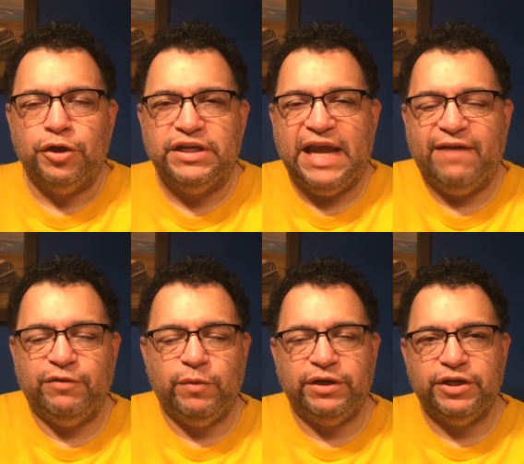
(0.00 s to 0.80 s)
Good day,
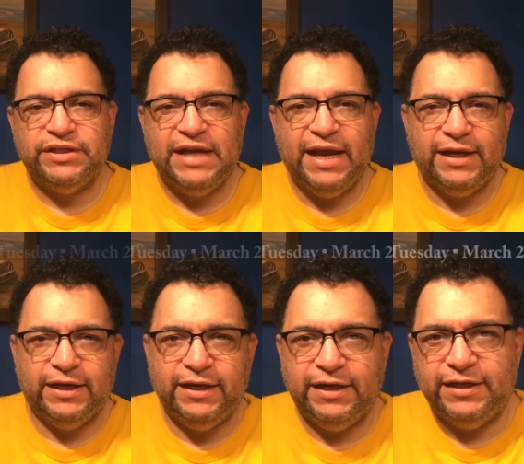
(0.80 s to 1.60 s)
everyone. Good day.
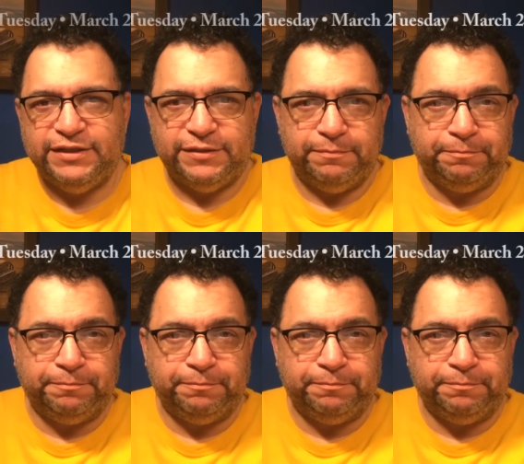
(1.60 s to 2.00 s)
It is